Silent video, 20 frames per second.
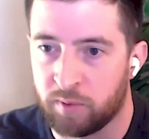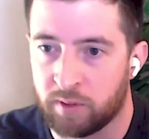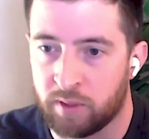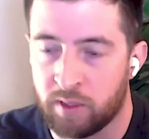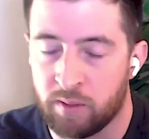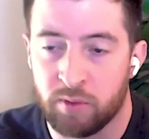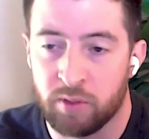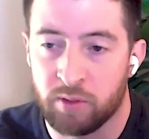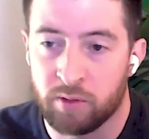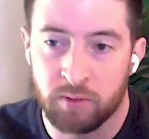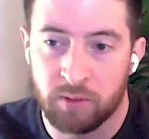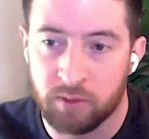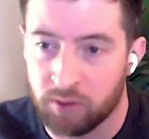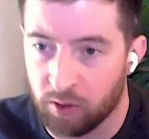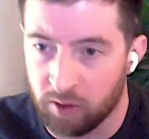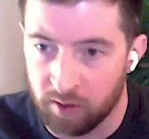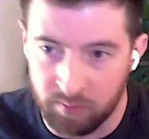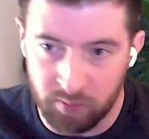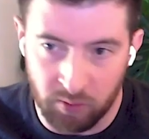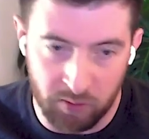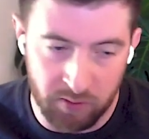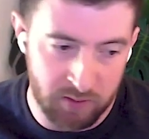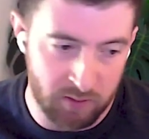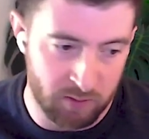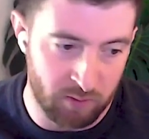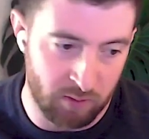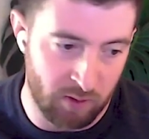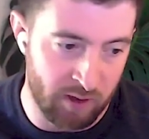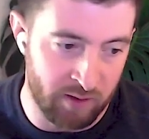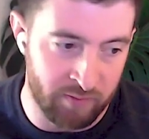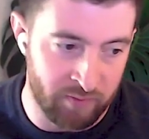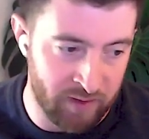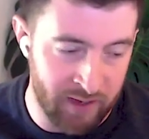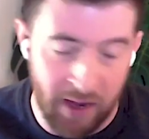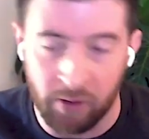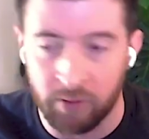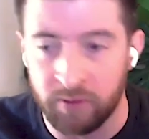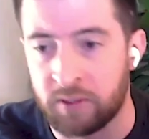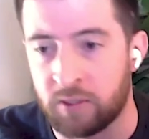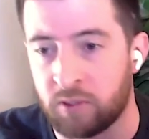but can be a good starting point. So there are a lot of
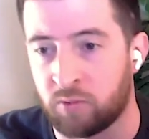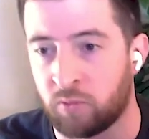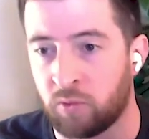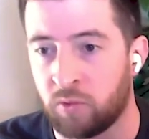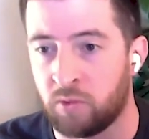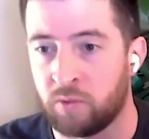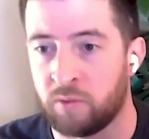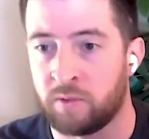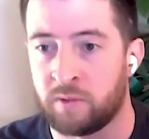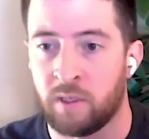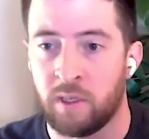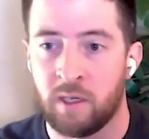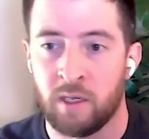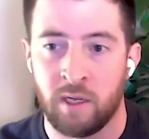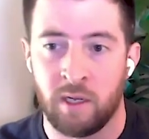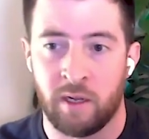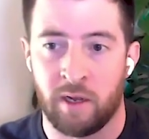analysis roles,